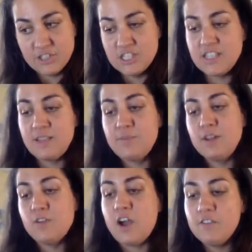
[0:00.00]
She's like, but
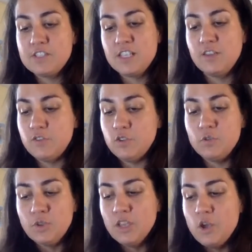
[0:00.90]
obviously
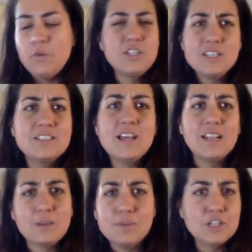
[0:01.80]
which it's not
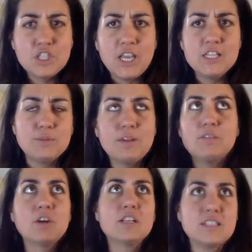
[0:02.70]
like I'm going to change. I'm never
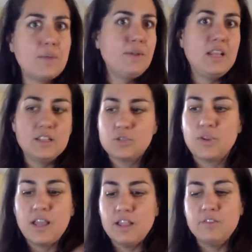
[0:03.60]
going to stop eating this way.
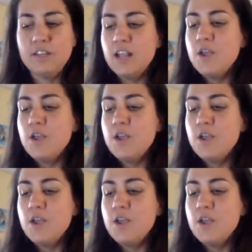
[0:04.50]
I love it.